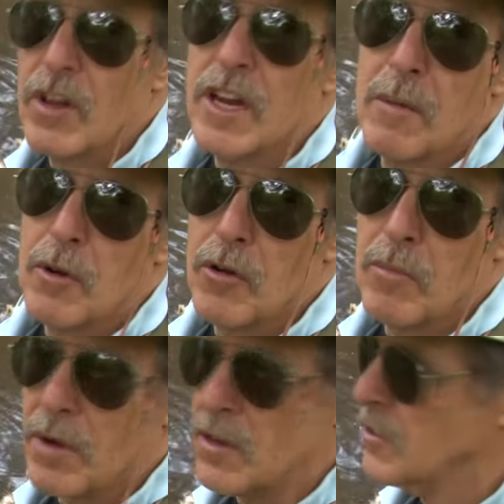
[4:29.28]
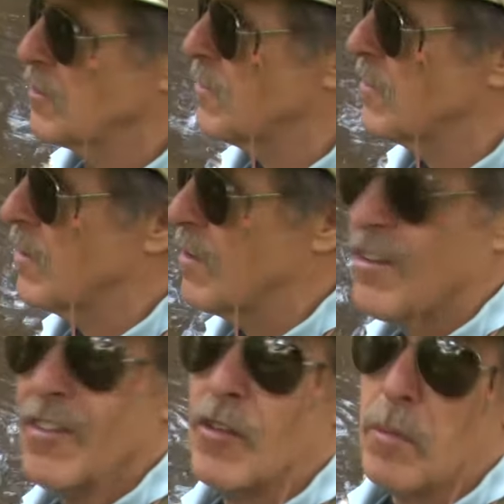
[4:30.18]
like a number nine bus,
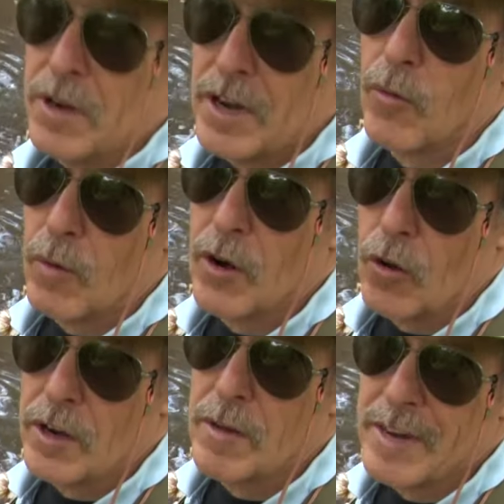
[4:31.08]
there'll be another one along in a